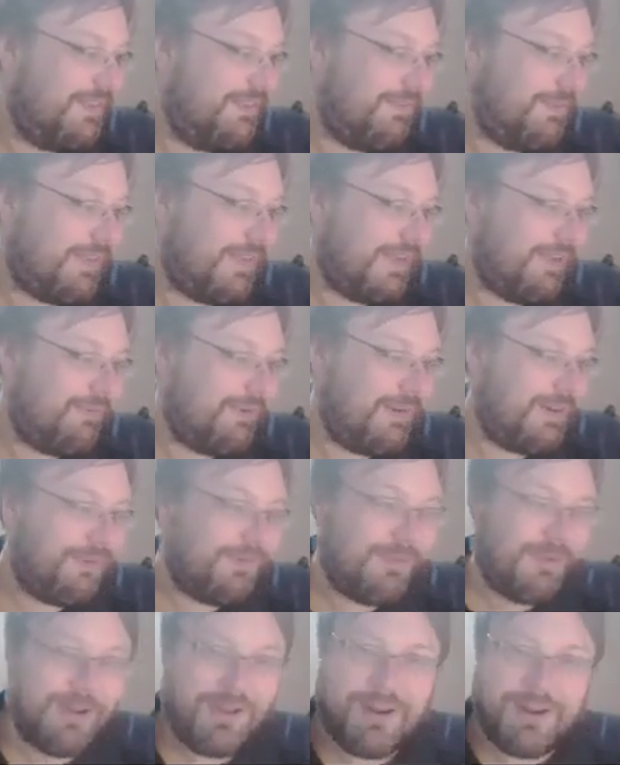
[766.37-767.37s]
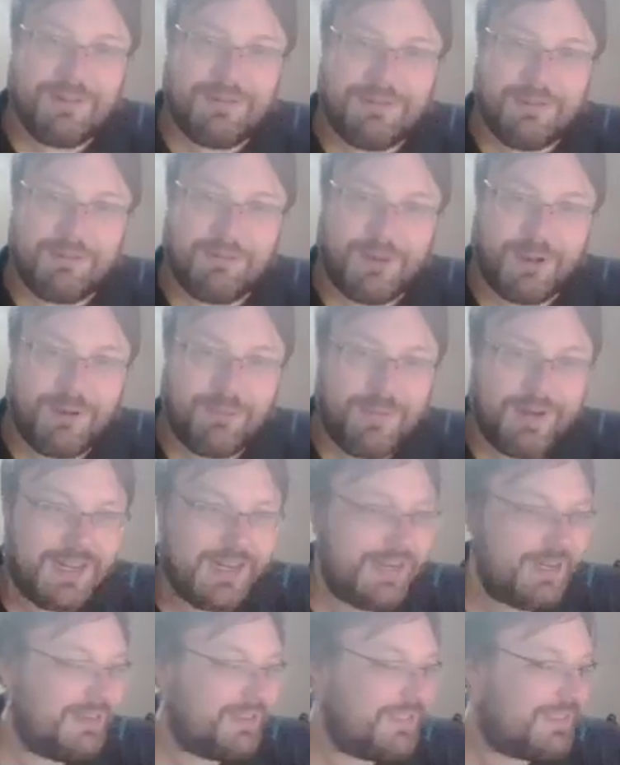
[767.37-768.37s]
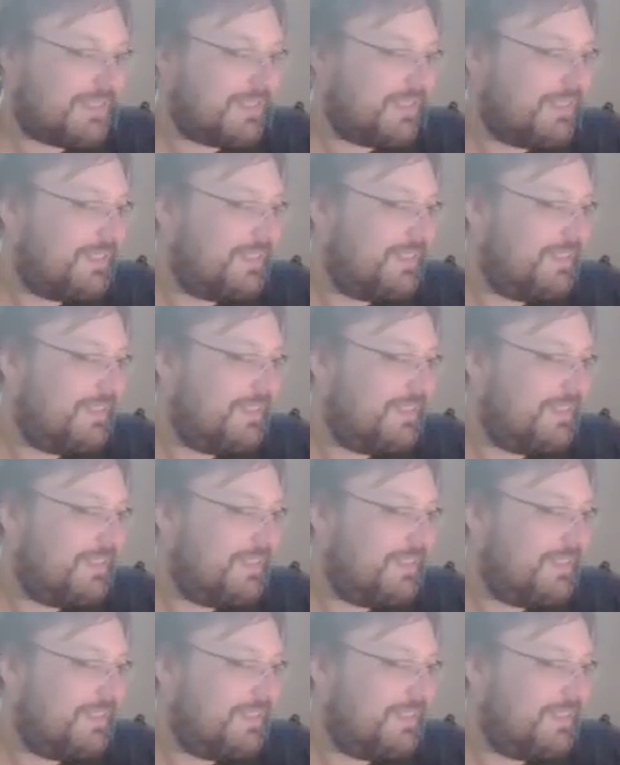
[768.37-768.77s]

We got one of our football players.